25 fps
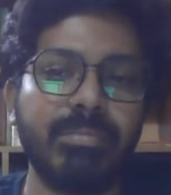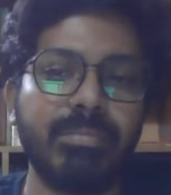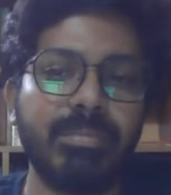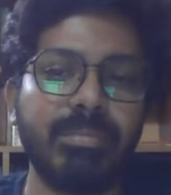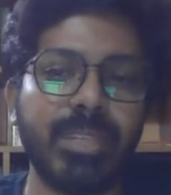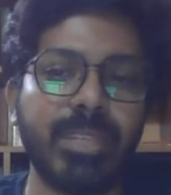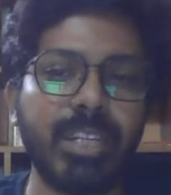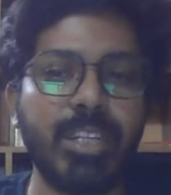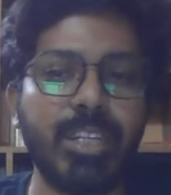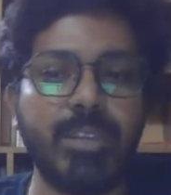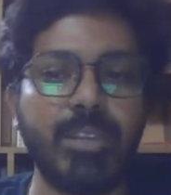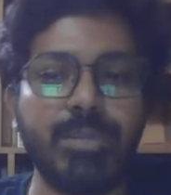
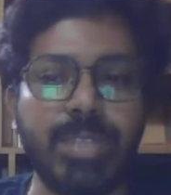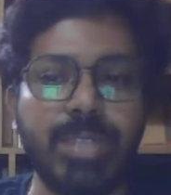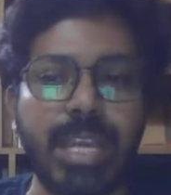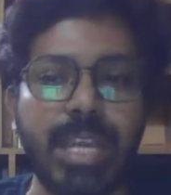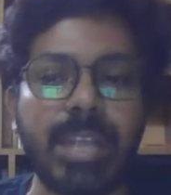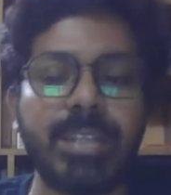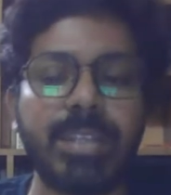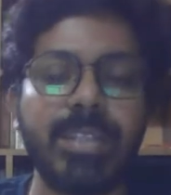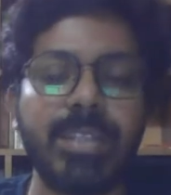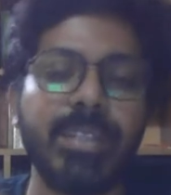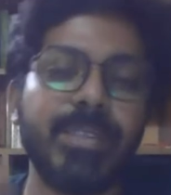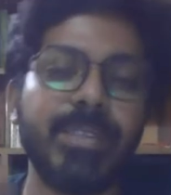argued
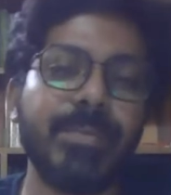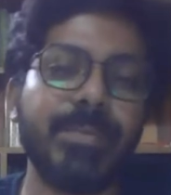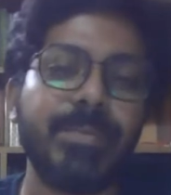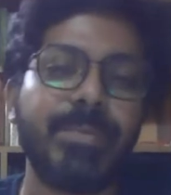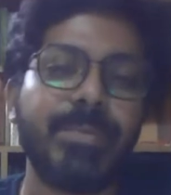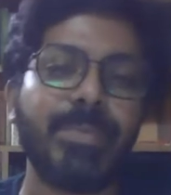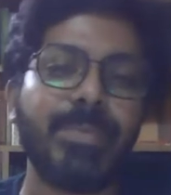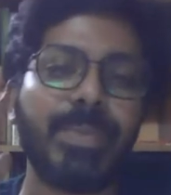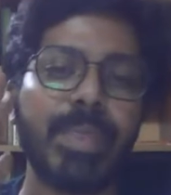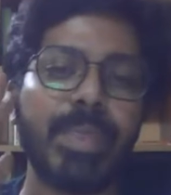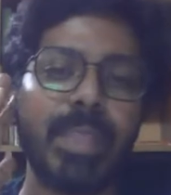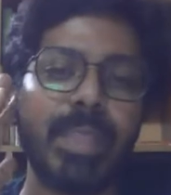that
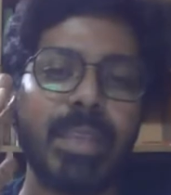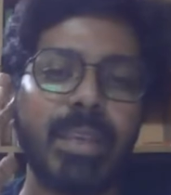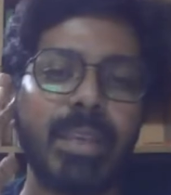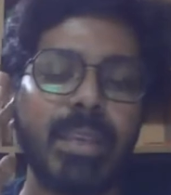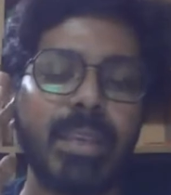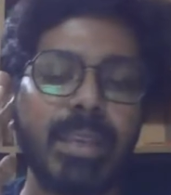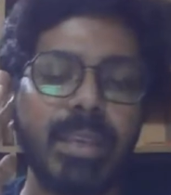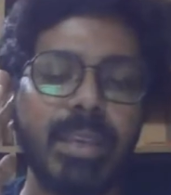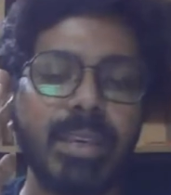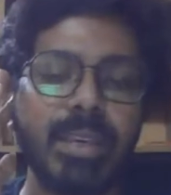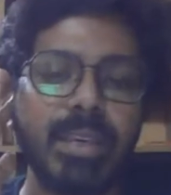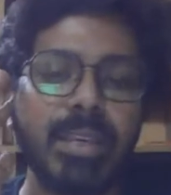
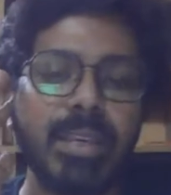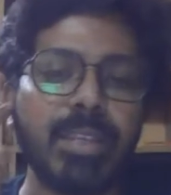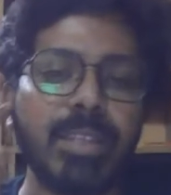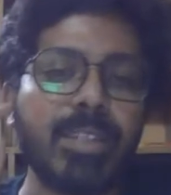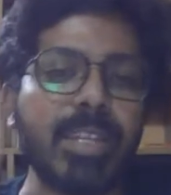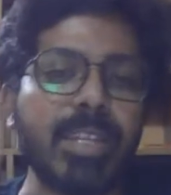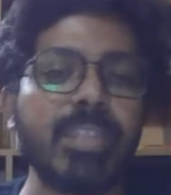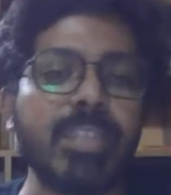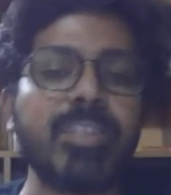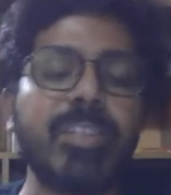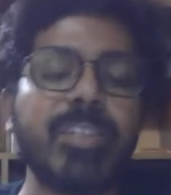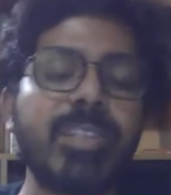
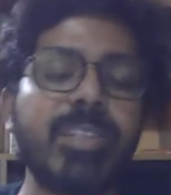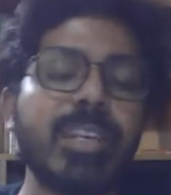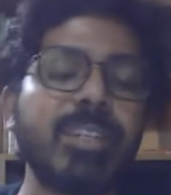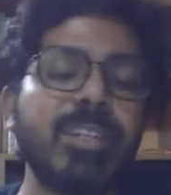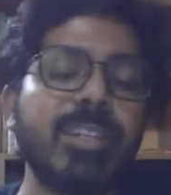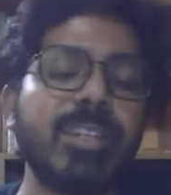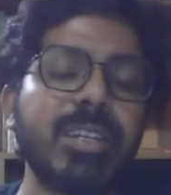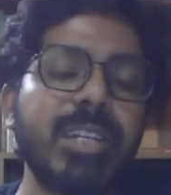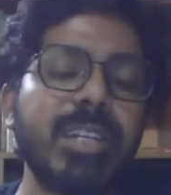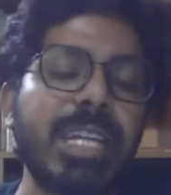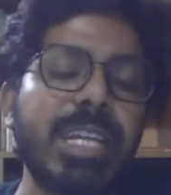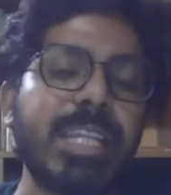
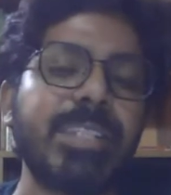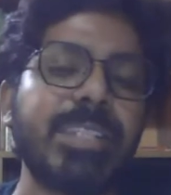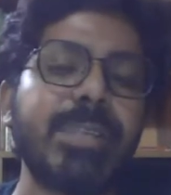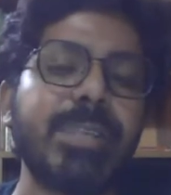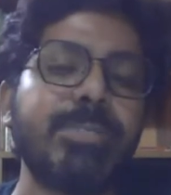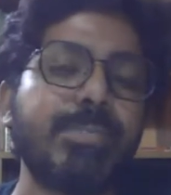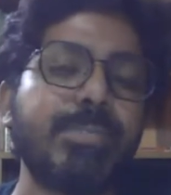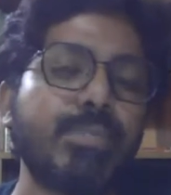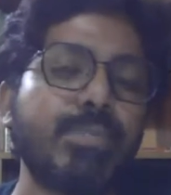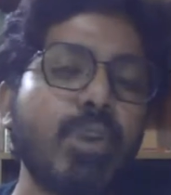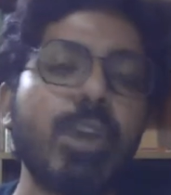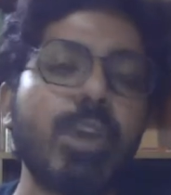Sanskritization is a
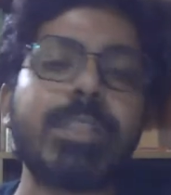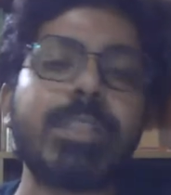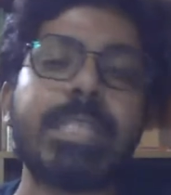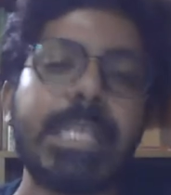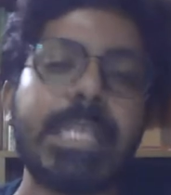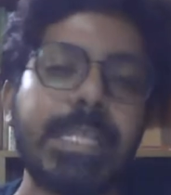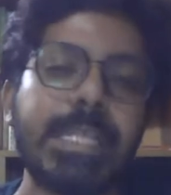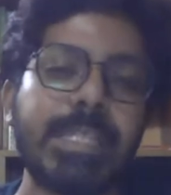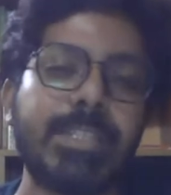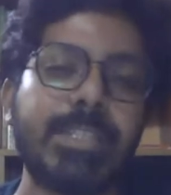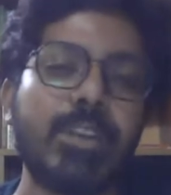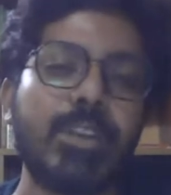
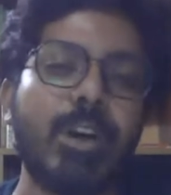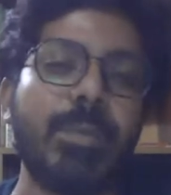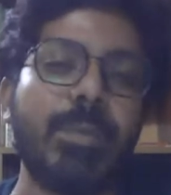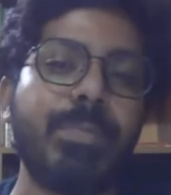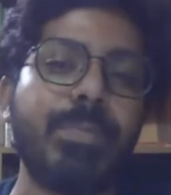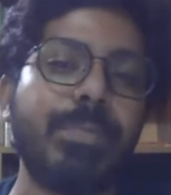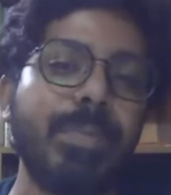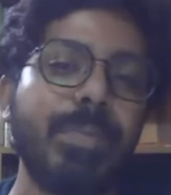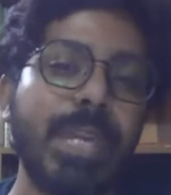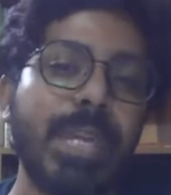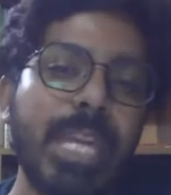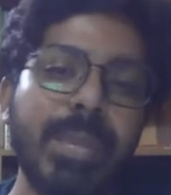process of
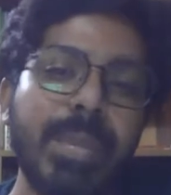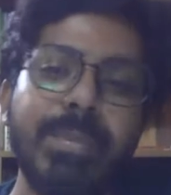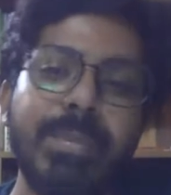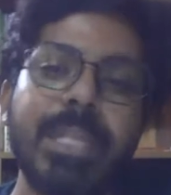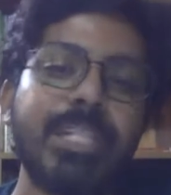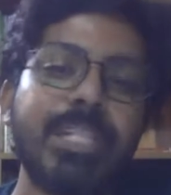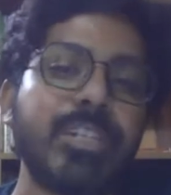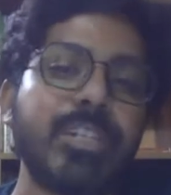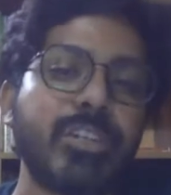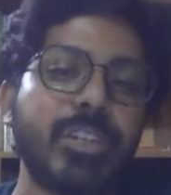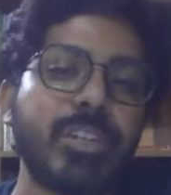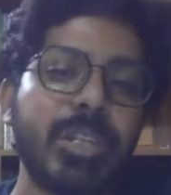
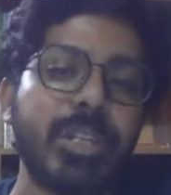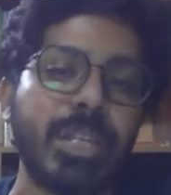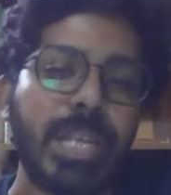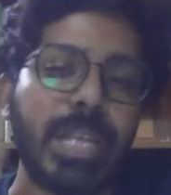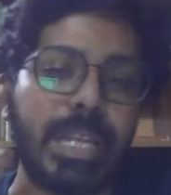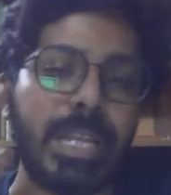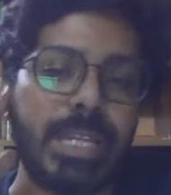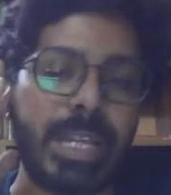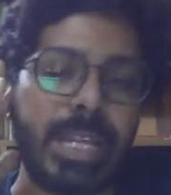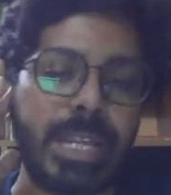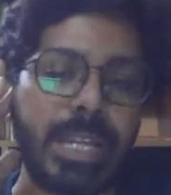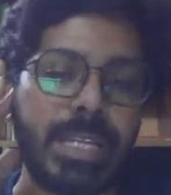imitation
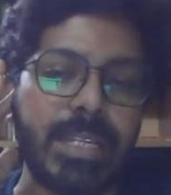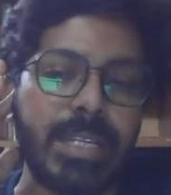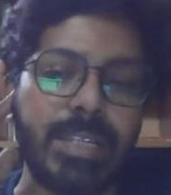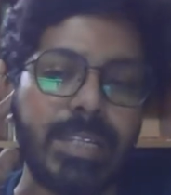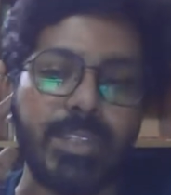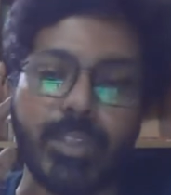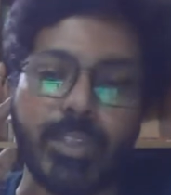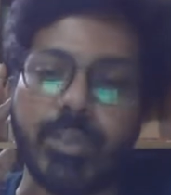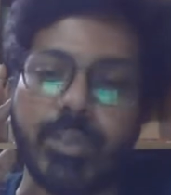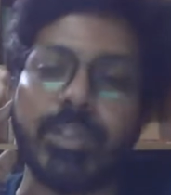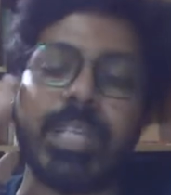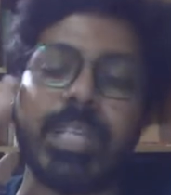in Indian
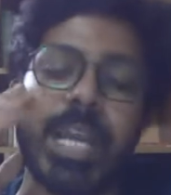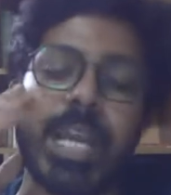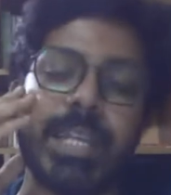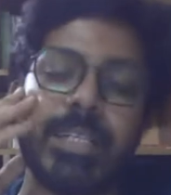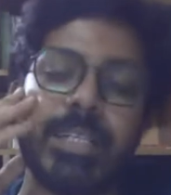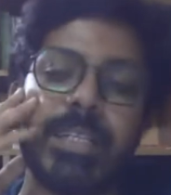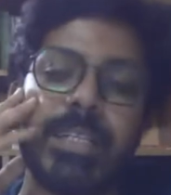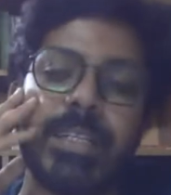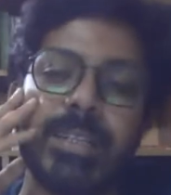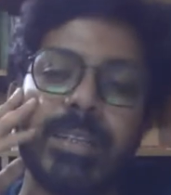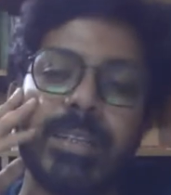society.